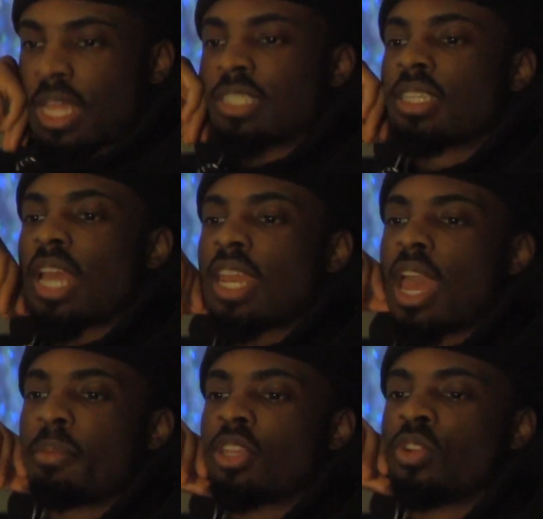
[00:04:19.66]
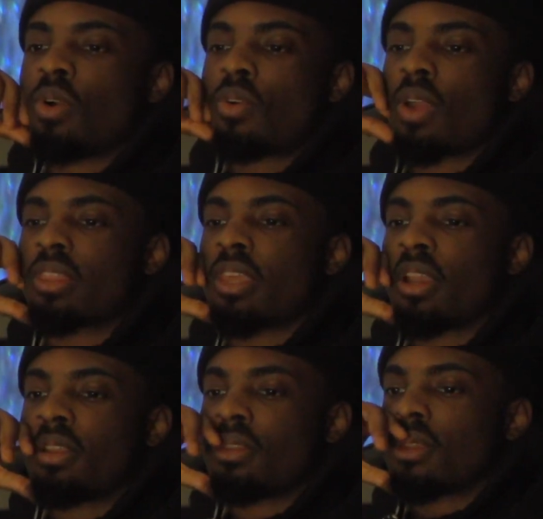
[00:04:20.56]
That's a dynamic duo right
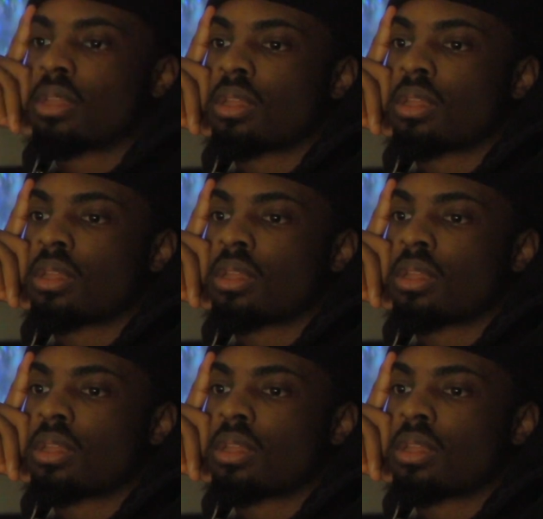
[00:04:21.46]
there.